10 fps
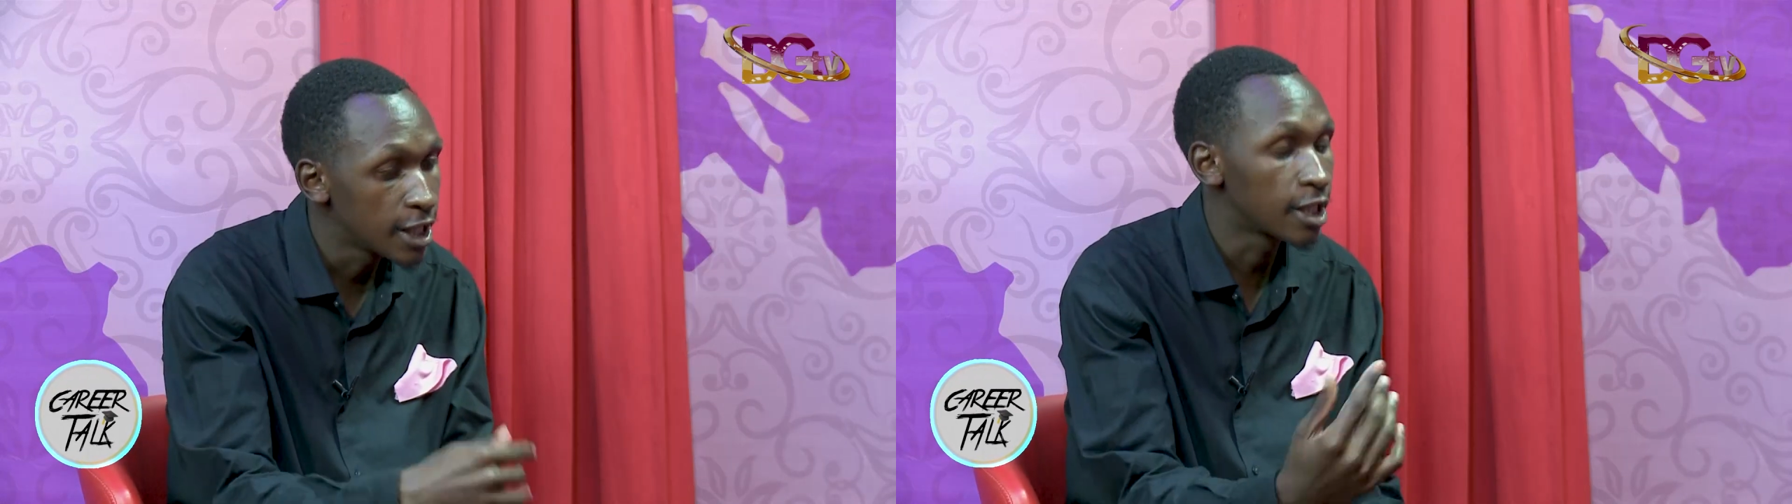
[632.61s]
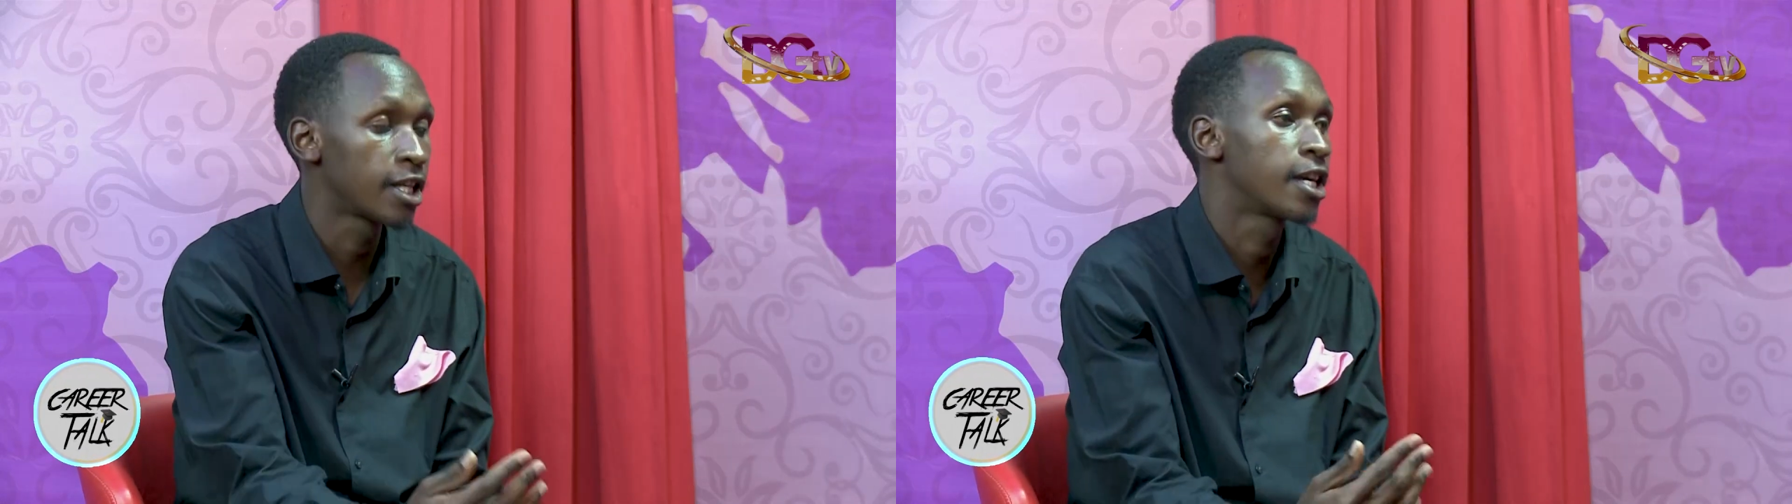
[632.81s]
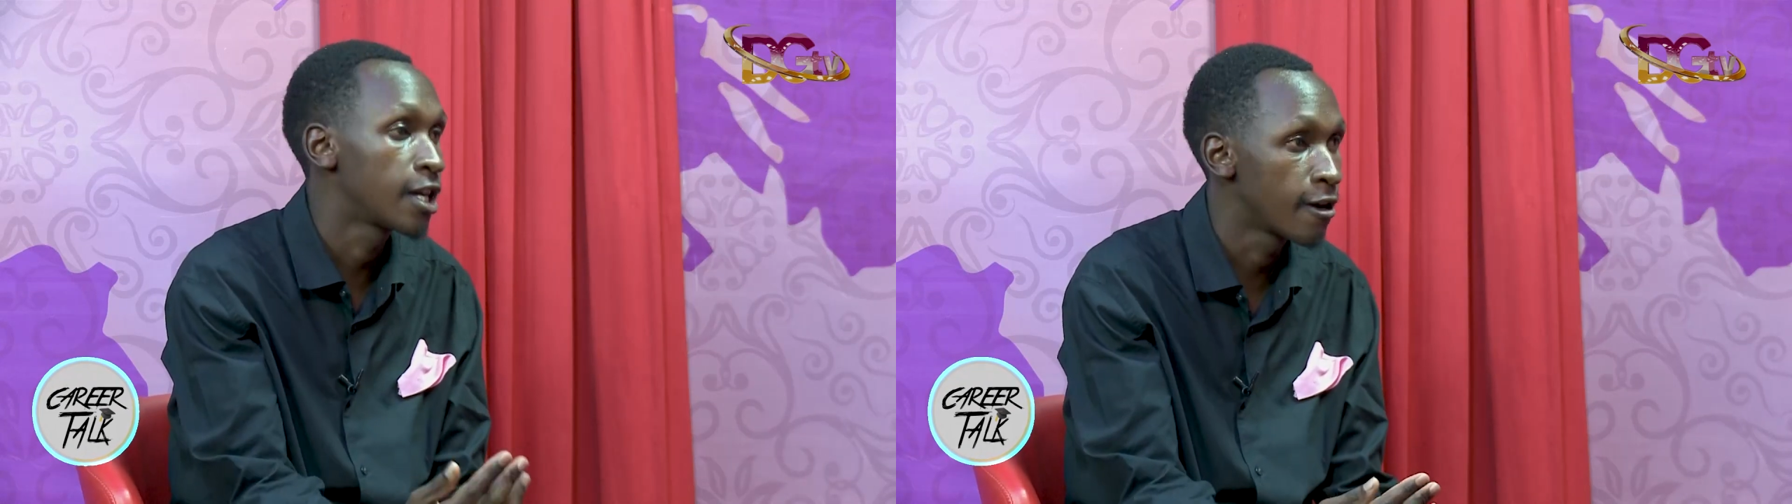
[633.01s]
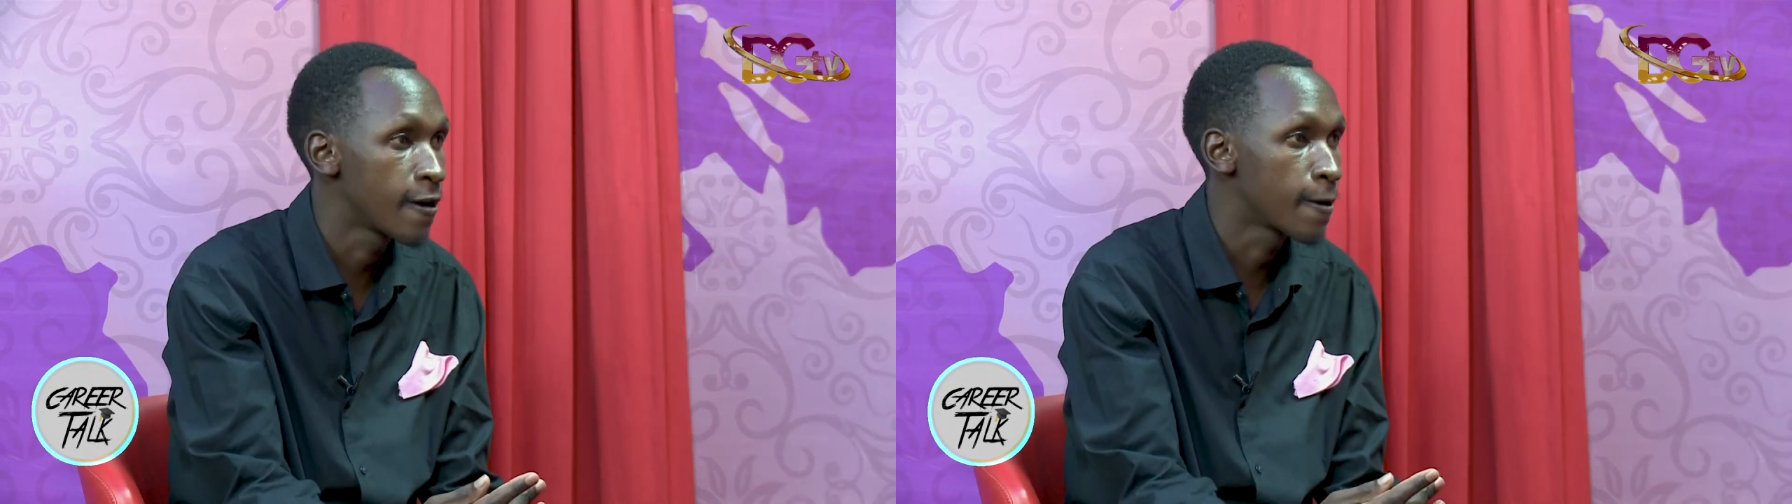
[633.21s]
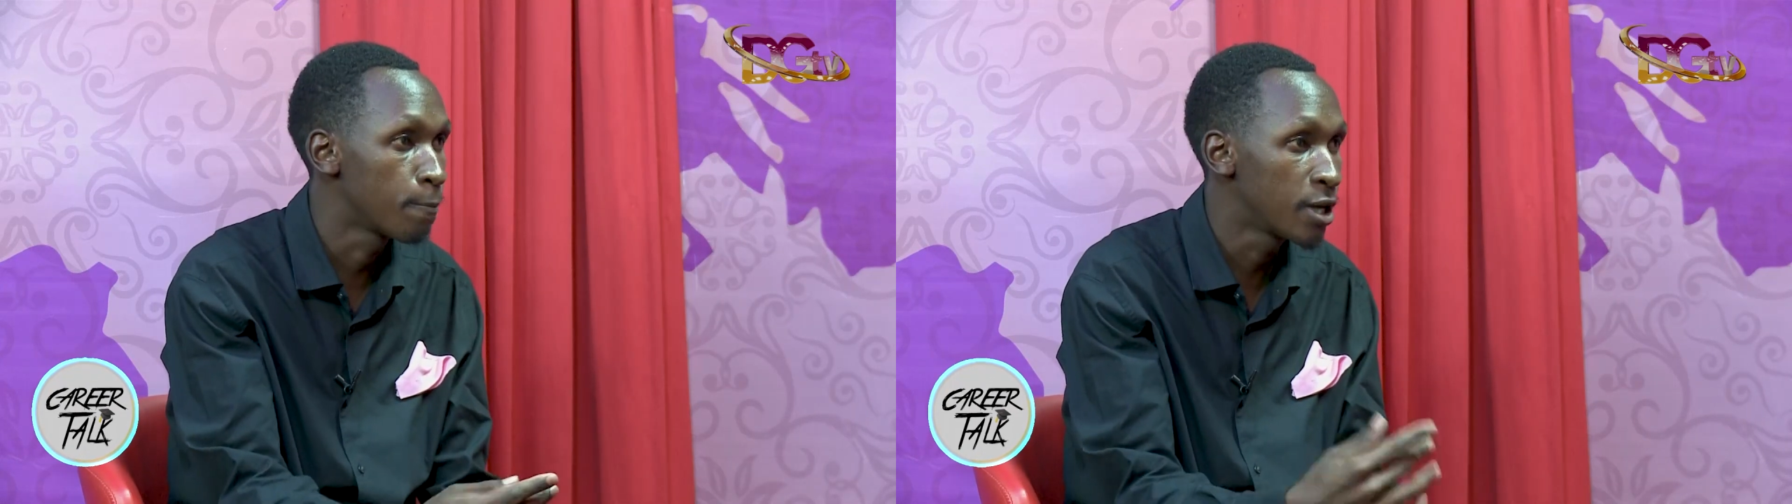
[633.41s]

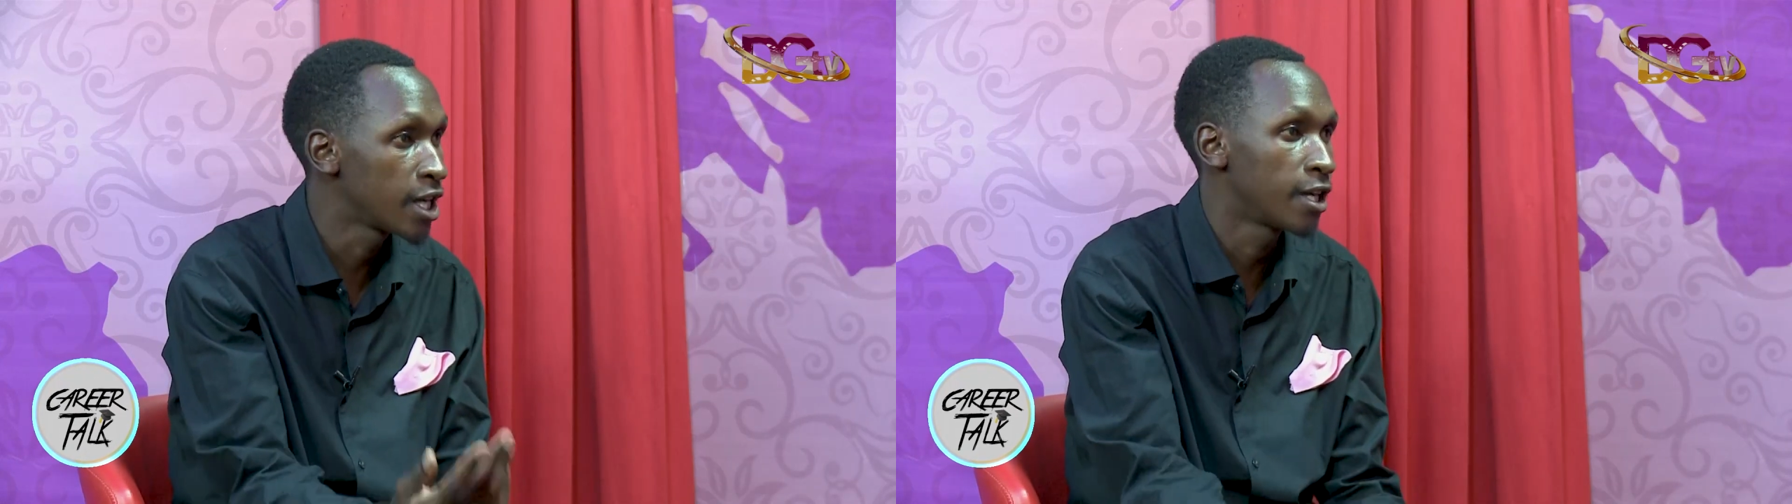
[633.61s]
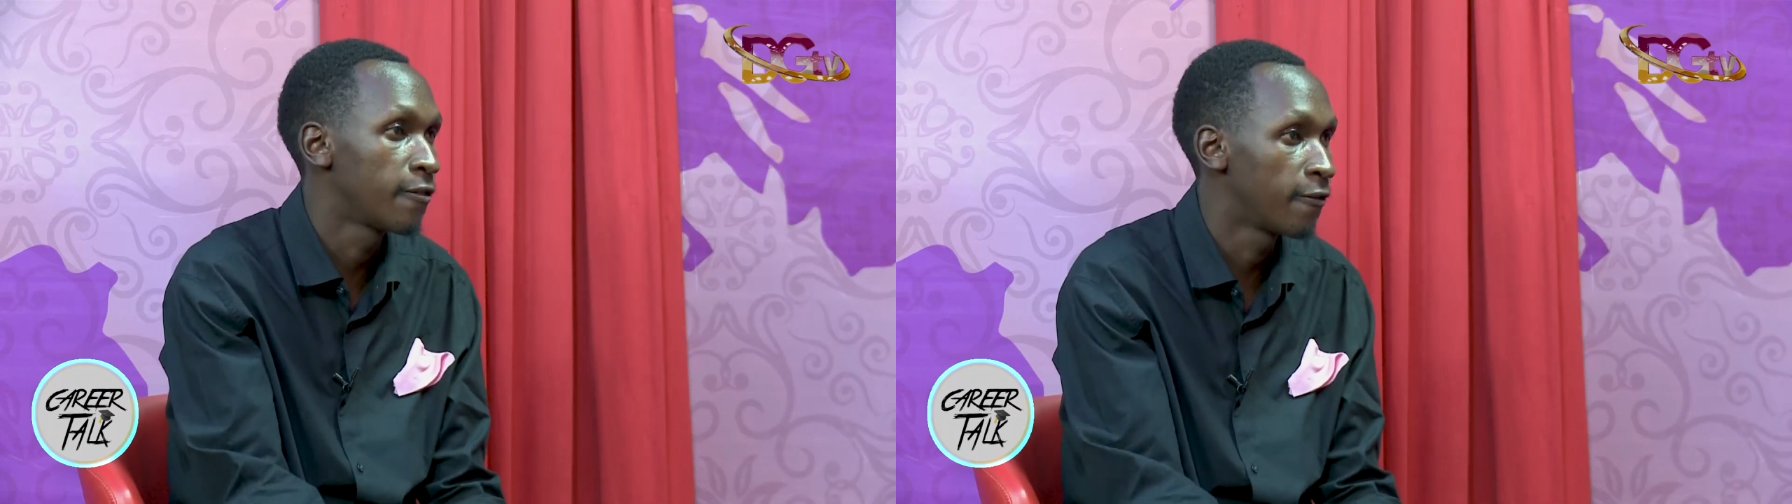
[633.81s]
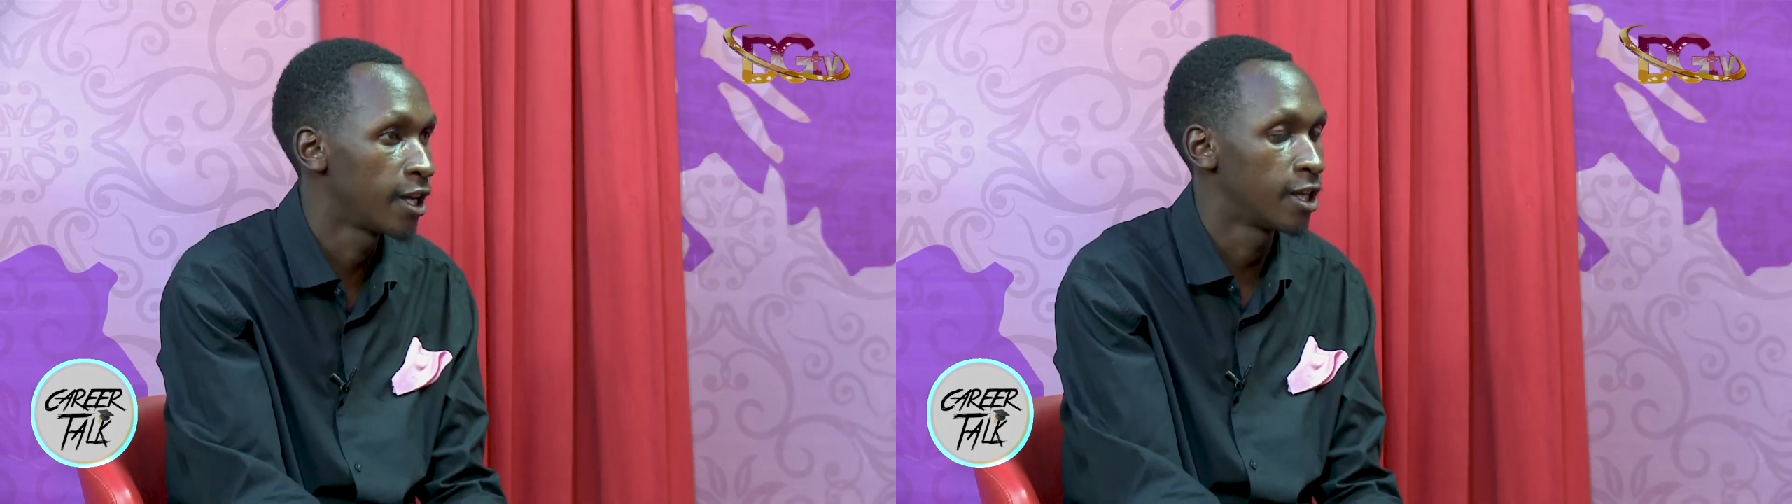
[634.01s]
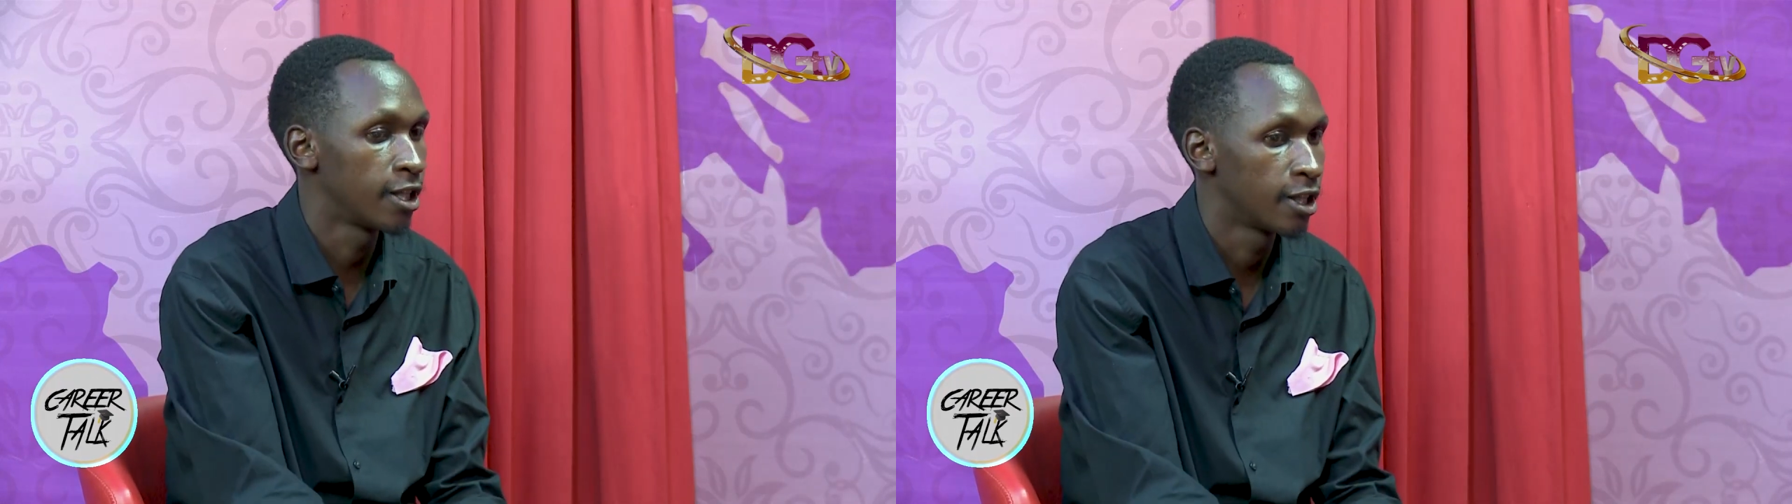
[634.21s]
being given